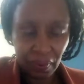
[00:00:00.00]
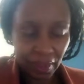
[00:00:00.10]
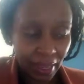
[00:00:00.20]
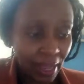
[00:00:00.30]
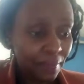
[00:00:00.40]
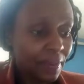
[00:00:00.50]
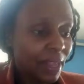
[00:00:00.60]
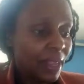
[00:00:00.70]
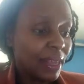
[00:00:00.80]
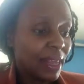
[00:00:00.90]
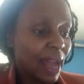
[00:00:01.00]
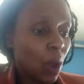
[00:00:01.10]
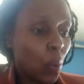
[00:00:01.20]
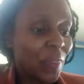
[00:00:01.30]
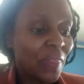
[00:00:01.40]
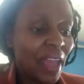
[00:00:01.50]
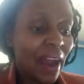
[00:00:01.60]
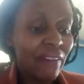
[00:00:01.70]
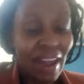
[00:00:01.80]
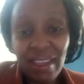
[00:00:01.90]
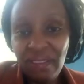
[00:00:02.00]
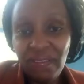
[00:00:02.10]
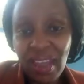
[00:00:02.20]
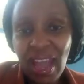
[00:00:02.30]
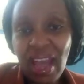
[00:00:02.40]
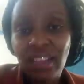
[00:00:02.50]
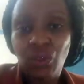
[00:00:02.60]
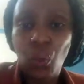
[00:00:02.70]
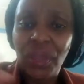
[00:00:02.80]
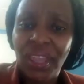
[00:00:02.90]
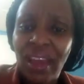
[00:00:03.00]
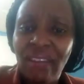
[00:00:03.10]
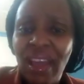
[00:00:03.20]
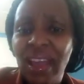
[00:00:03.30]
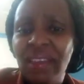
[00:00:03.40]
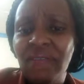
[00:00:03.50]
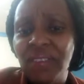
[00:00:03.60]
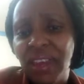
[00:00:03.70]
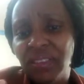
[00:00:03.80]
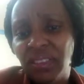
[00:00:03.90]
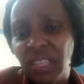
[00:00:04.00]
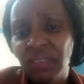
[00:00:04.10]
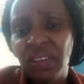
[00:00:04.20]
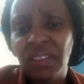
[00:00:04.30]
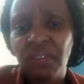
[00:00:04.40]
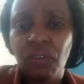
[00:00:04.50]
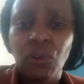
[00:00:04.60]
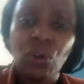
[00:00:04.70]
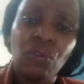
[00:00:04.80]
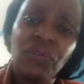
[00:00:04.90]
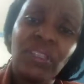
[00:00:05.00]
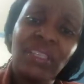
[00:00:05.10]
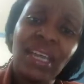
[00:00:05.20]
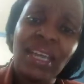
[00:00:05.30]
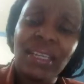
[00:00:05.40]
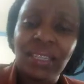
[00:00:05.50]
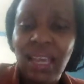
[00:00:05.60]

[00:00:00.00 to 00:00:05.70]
Okay, yeah, when they arrive, yeah, and so when they arrive, they are received at the front office desk,